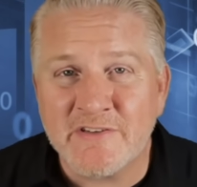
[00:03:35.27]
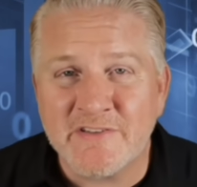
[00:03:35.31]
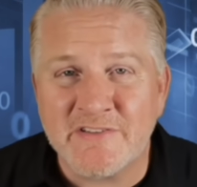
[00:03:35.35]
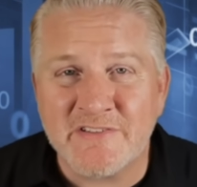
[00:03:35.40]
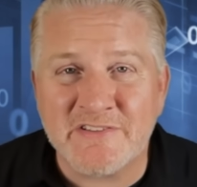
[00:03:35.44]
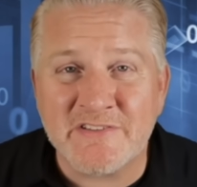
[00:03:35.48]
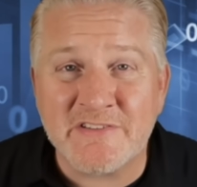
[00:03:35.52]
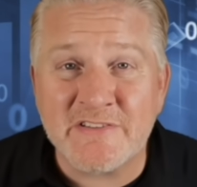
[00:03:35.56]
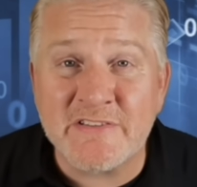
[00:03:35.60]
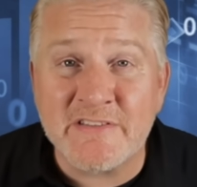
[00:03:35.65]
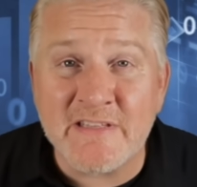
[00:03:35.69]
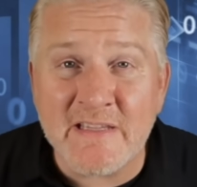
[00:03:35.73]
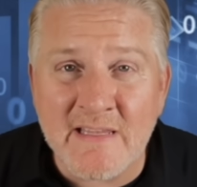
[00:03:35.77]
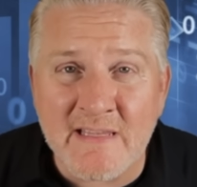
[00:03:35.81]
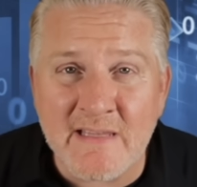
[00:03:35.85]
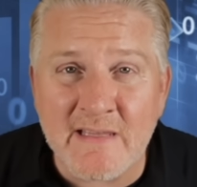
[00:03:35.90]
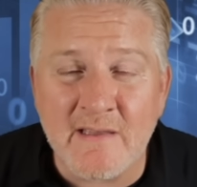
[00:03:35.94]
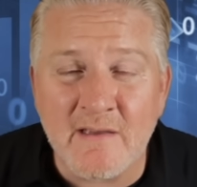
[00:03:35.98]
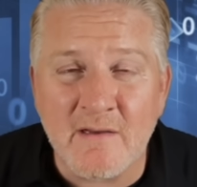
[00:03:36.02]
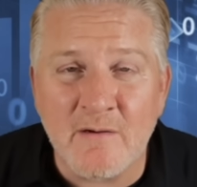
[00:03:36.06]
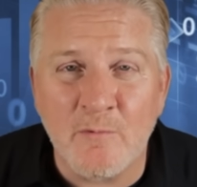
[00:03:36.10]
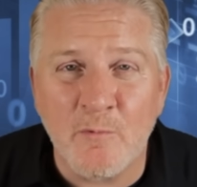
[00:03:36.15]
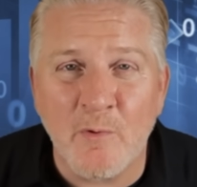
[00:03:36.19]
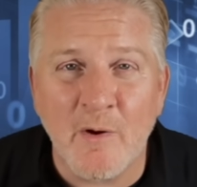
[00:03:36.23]
to
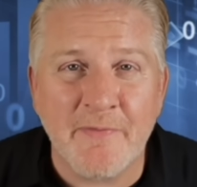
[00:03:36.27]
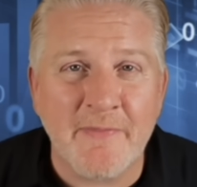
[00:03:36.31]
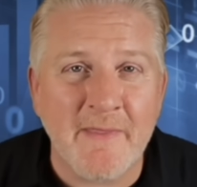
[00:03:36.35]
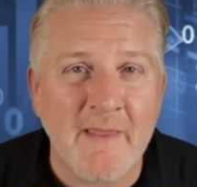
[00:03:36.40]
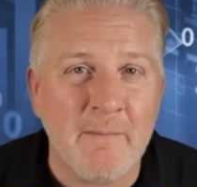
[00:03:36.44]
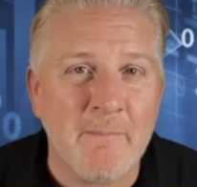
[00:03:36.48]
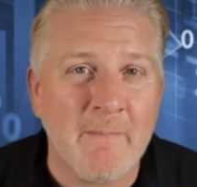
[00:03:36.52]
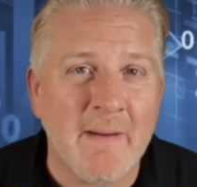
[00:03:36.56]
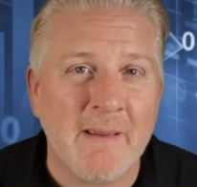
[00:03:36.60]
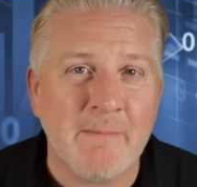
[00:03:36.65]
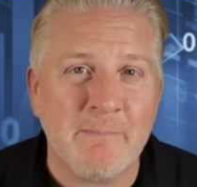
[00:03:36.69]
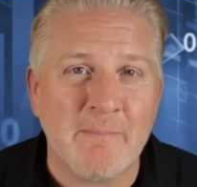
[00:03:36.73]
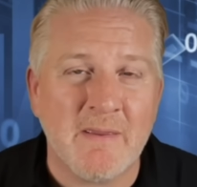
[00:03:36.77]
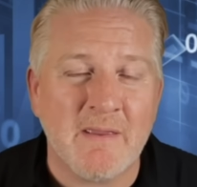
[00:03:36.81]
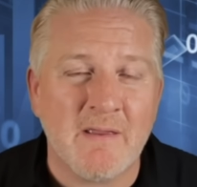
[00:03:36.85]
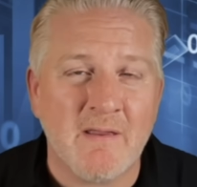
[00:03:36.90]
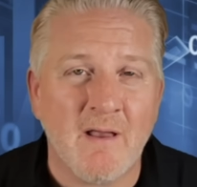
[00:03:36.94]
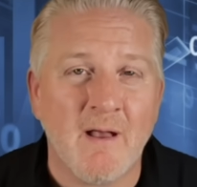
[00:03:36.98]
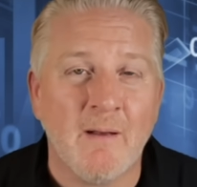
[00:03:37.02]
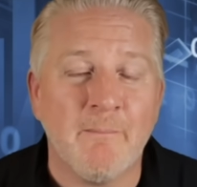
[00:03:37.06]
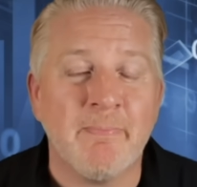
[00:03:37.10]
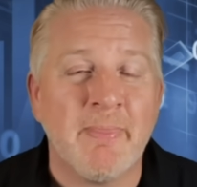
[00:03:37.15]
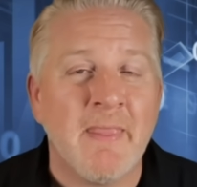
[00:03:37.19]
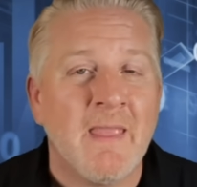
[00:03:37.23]
see what they might
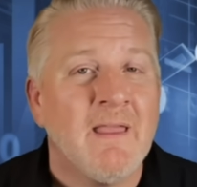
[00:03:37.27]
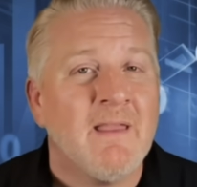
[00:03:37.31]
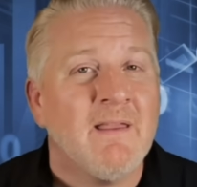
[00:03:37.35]
become.